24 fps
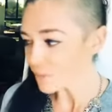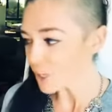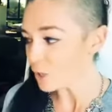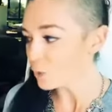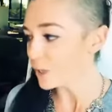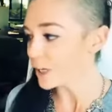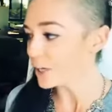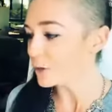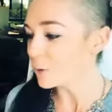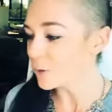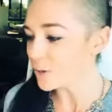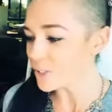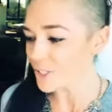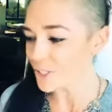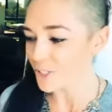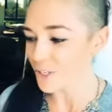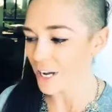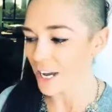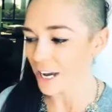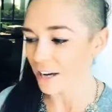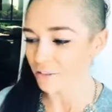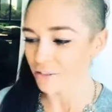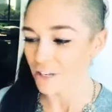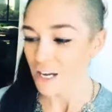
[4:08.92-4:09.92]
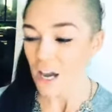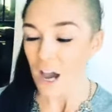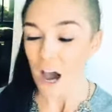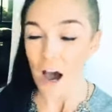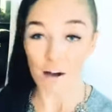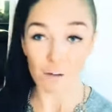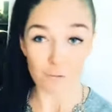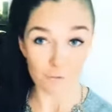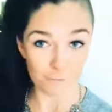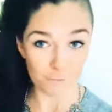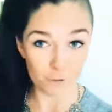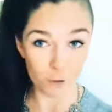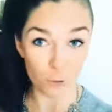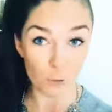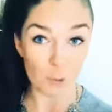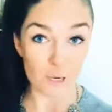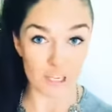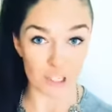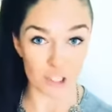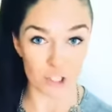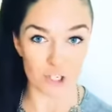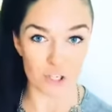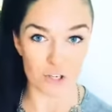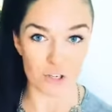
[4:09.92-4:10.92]
we also have a full
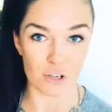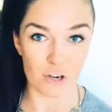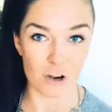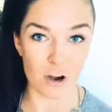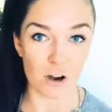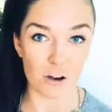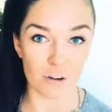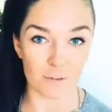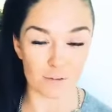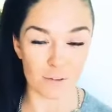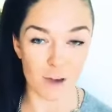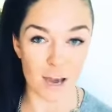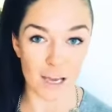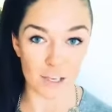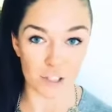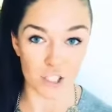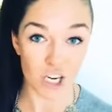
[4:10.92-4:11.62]
issue of uh,